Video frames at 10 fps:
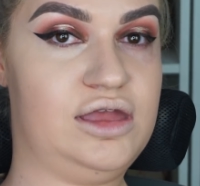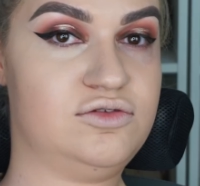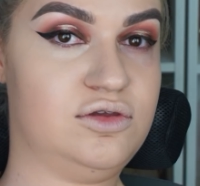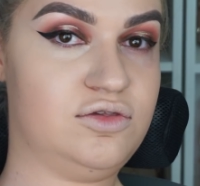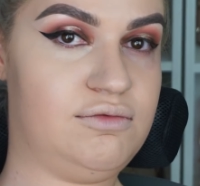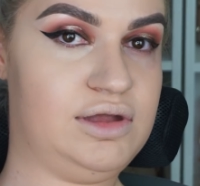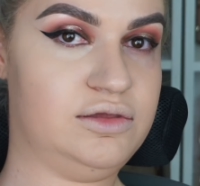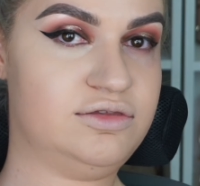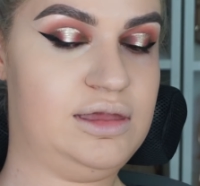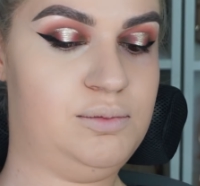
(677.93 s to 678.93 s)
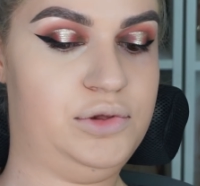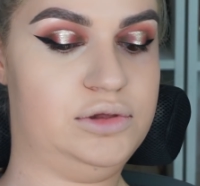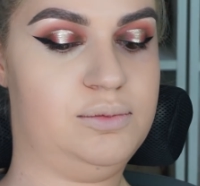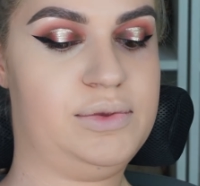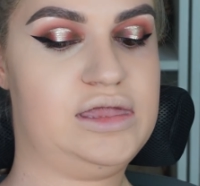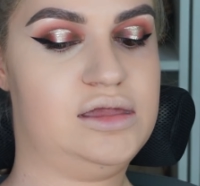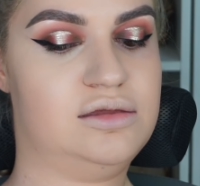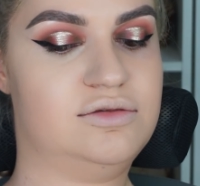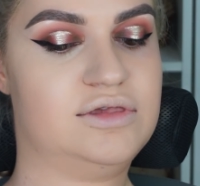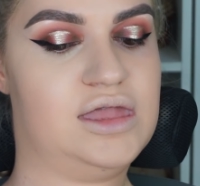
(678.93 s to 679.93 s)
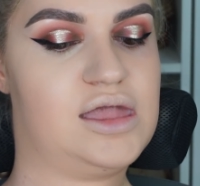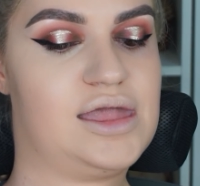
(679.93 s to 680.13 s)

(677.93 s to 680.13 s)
edges around the temple because